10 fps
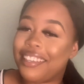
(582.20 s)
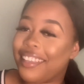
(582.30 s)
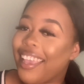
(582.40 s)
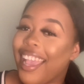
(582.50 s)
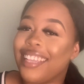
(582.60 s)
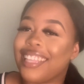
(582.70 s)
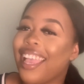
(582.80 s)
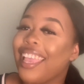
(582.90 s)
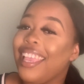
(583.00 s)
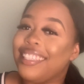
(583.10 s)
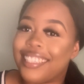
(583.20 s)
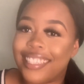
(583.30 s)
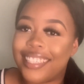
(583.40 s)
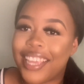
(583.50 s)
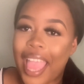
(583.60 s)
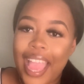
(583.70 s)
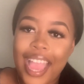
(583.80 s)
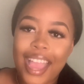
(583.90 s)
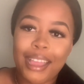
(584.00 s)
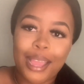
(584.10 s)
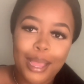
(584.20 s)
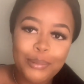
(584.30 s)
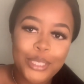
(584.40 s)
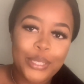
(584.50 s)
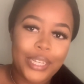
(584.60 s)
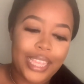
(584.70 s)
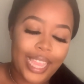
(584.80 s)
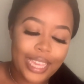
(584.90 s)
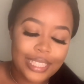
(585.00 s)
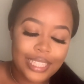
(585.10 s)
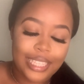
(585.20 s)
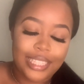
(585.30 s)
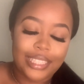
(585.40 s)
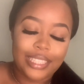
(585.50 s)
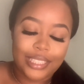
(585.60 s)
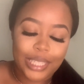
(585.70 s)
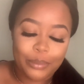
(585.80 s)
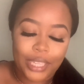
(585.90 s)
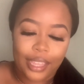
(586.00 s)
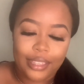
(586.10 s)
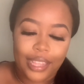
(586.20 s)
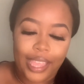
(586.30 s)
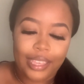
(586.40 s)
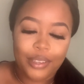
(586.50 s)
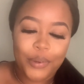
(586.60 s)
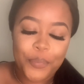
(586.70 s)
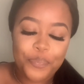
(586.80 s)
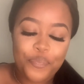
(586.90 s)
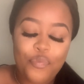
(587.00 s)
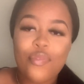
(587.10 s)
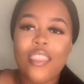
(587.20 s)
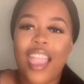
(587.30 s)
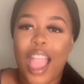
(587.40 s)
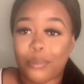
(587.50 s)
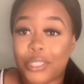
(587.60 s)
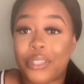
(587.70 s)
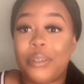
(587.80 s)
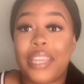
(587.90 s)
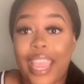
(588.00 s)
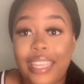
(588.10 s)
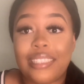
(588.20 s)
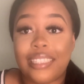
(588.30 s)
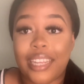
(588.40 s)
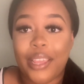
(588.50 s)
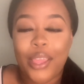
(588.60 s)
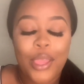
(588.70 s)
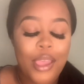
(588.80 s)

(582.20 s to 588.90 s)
Guys, I absolutely hated this subject. Like, absolutely hated it.